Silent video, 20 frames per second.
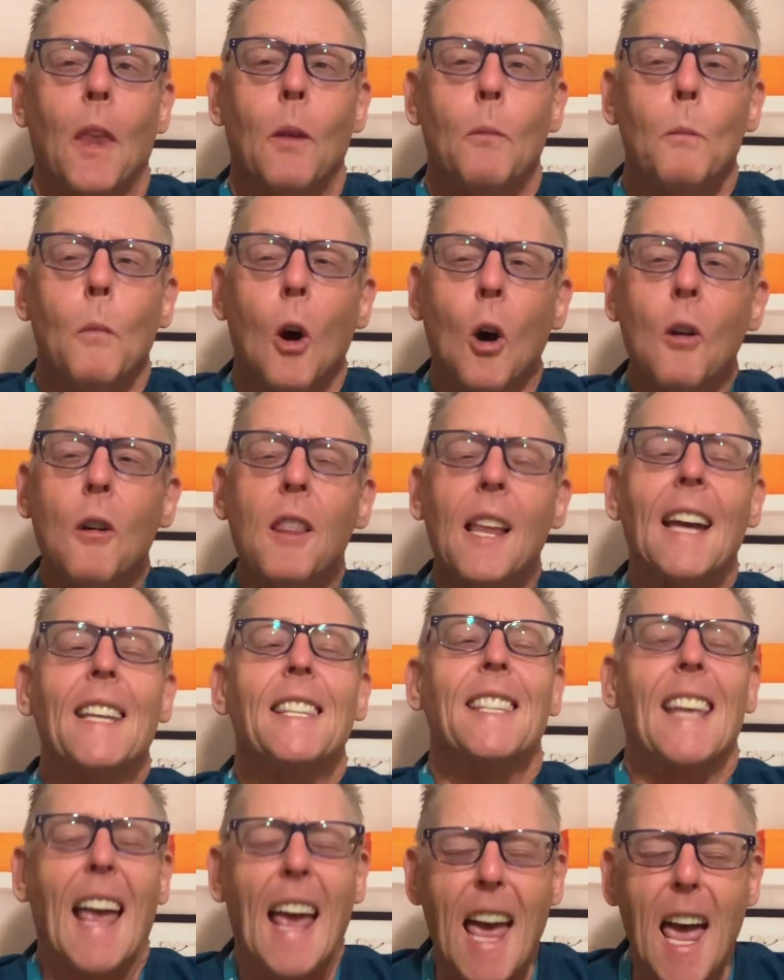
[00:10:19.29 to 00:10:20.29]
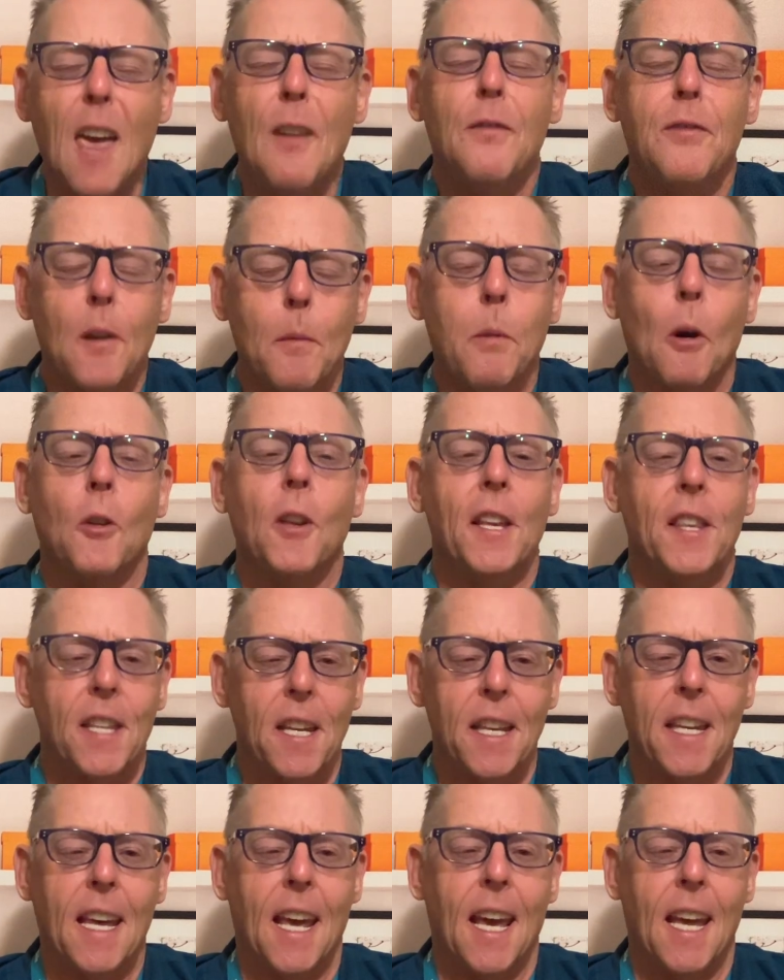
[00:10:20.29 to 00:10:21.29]
more or less everybody
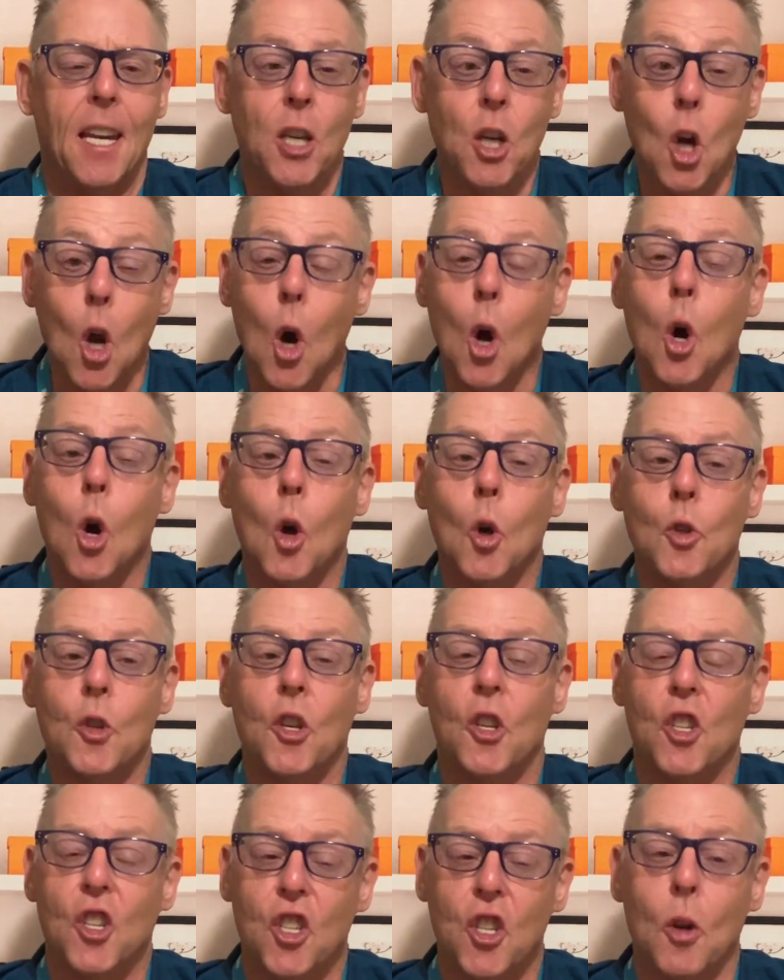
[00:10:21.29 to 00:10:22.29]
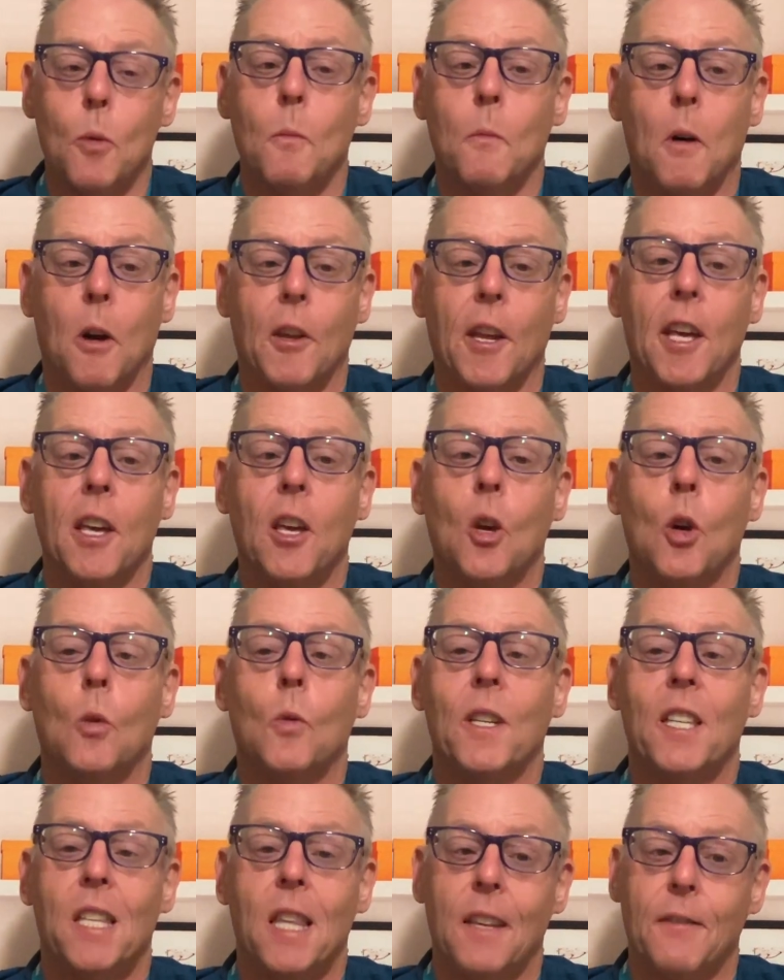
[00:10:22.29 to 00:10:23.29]
today knows somebody who
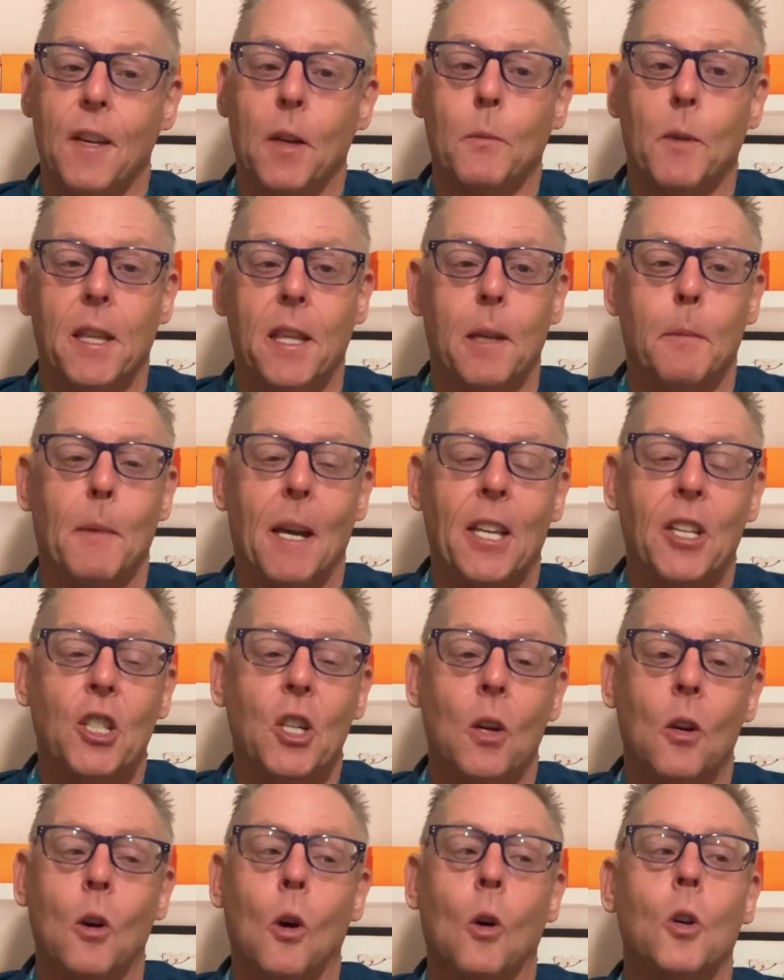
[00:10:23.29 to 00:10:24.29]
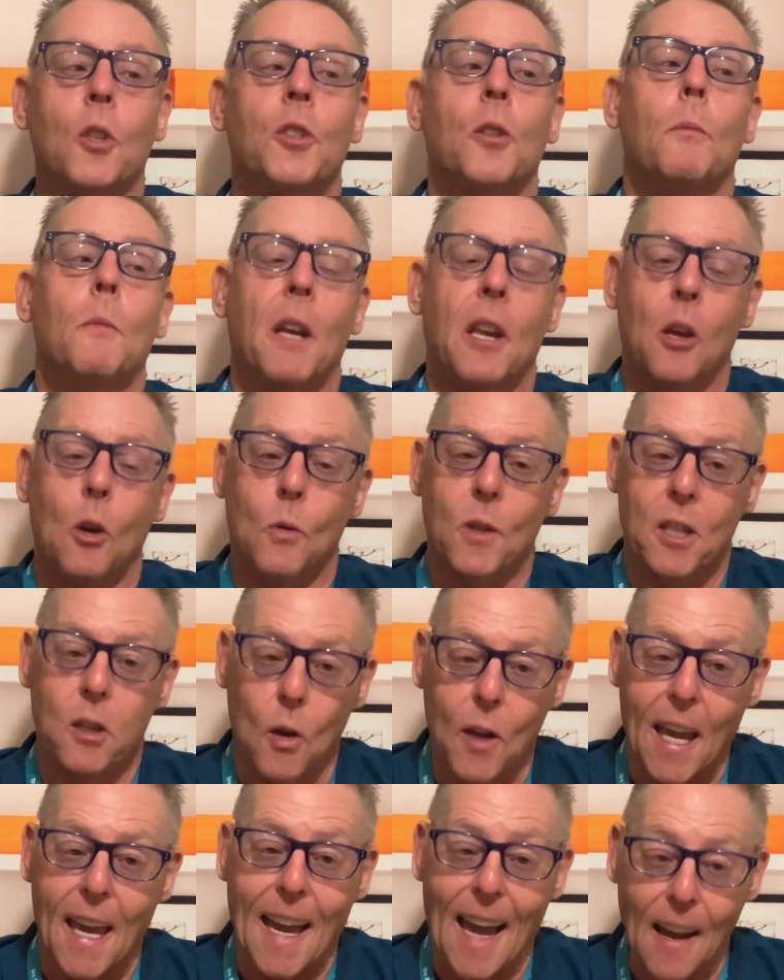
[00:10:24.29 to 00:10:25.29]
is living with dementia or somebody who is
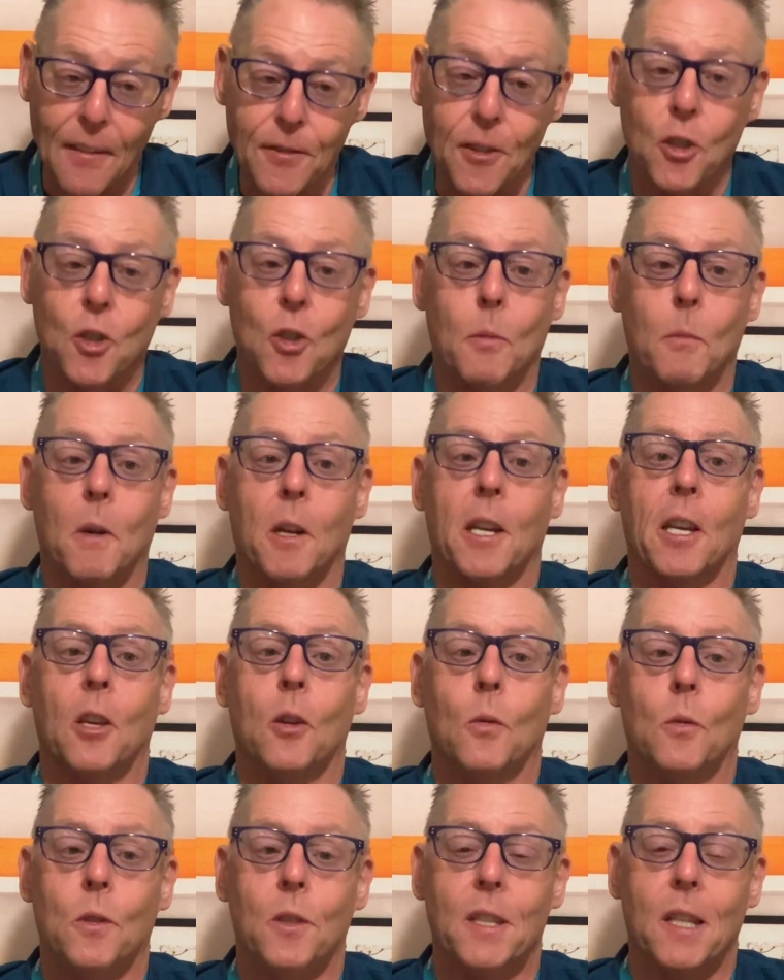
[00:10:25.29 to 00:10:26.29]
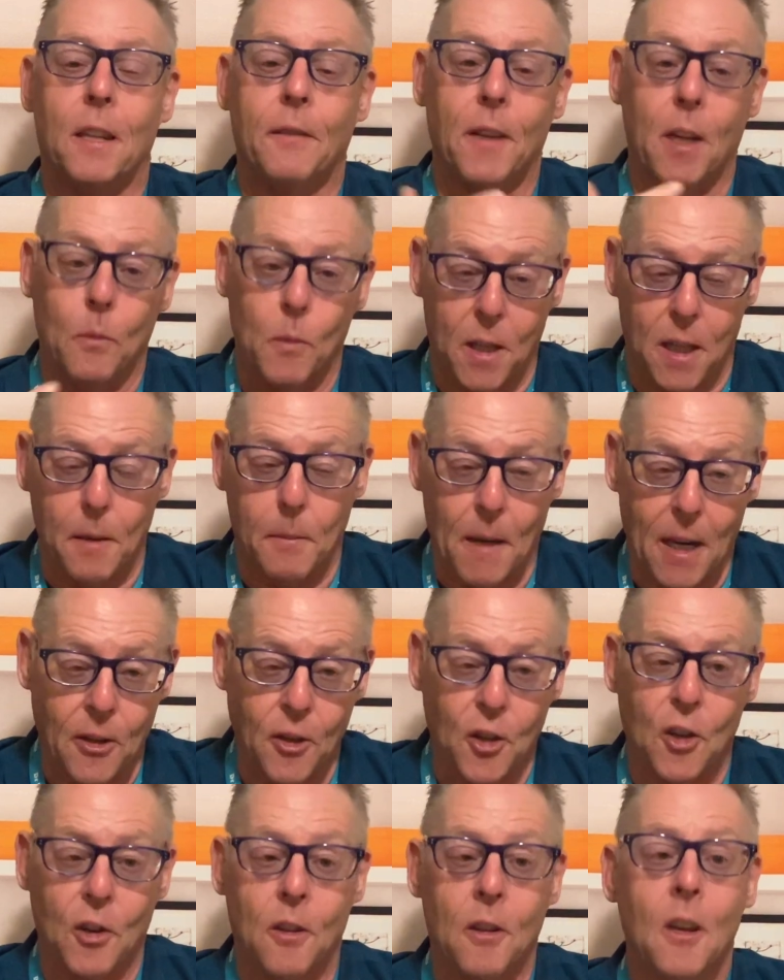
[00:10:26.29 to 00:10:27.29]
looking after somebody who is living with
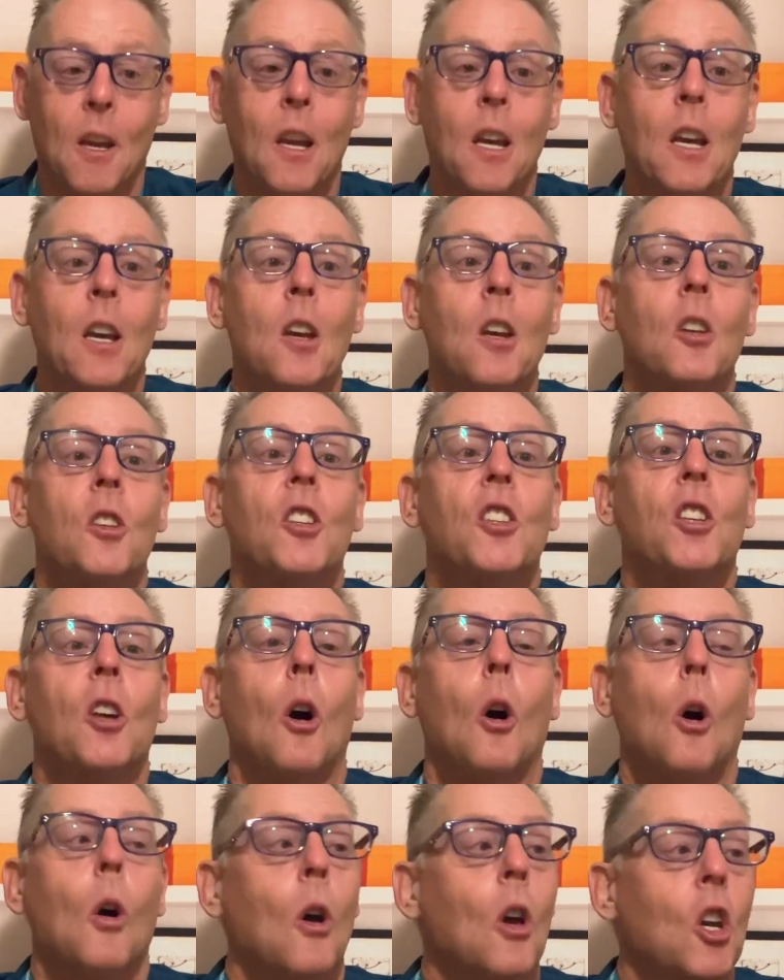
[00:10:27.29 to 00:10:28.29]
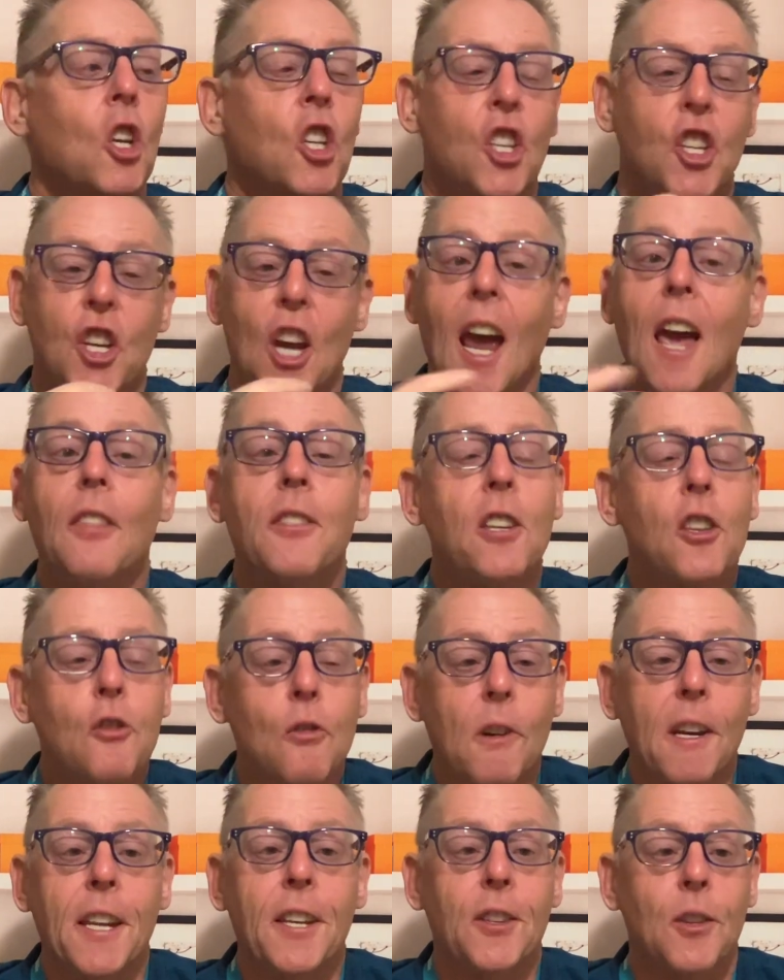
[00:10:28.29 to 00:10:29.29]
dementia. So share this
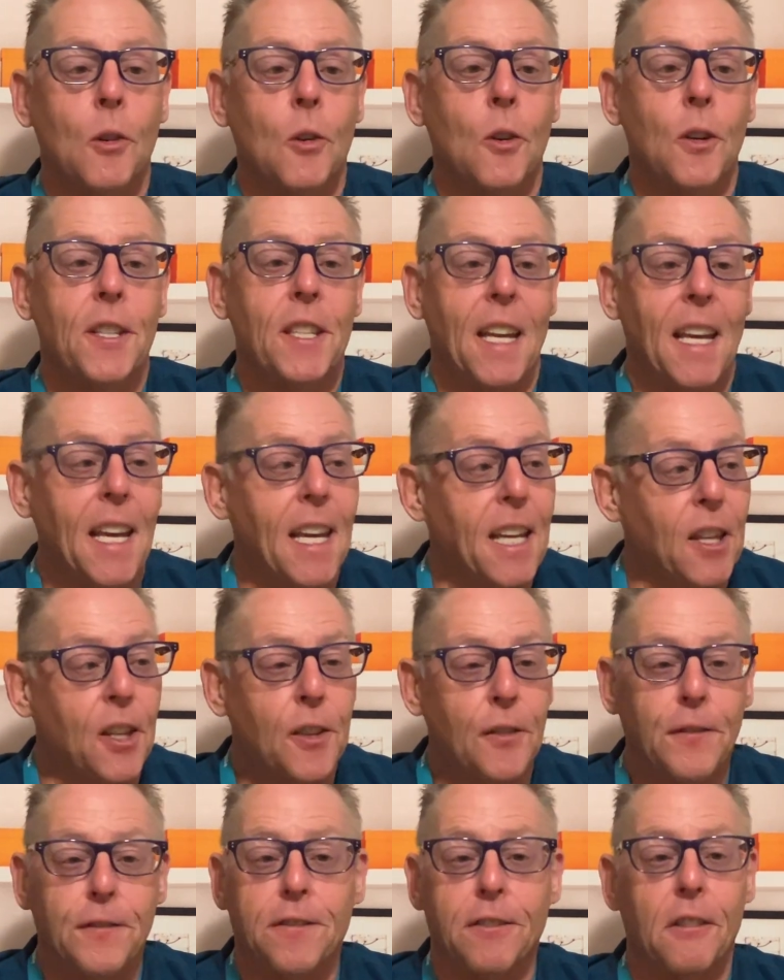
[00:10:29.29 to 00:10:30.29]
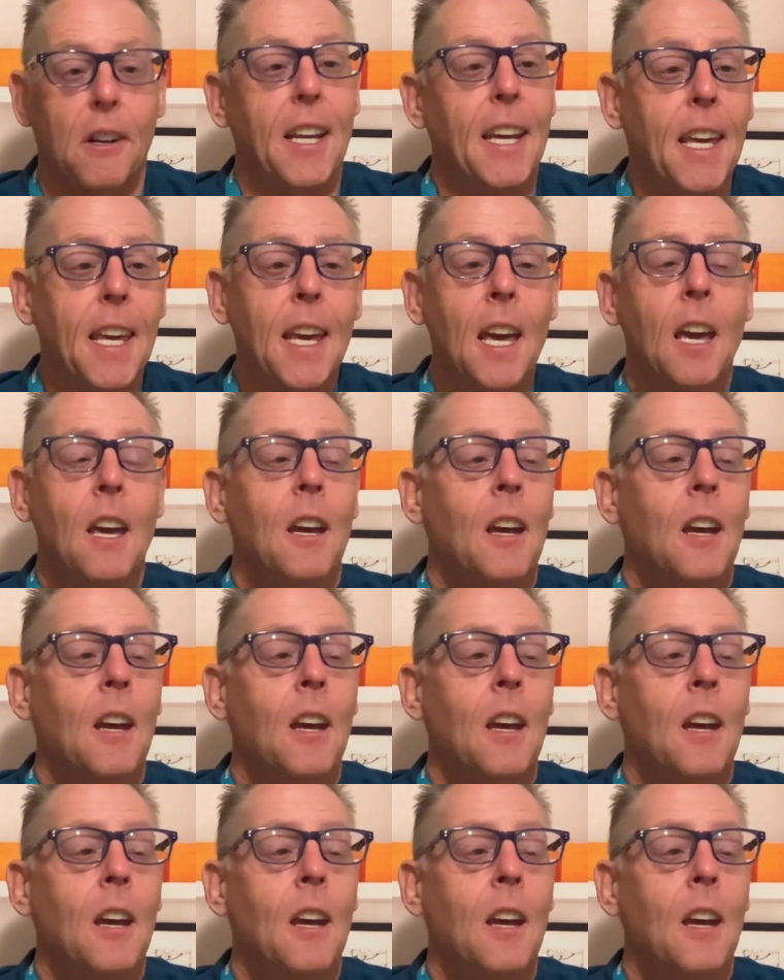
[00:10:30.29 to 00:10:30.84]
resource. It's free.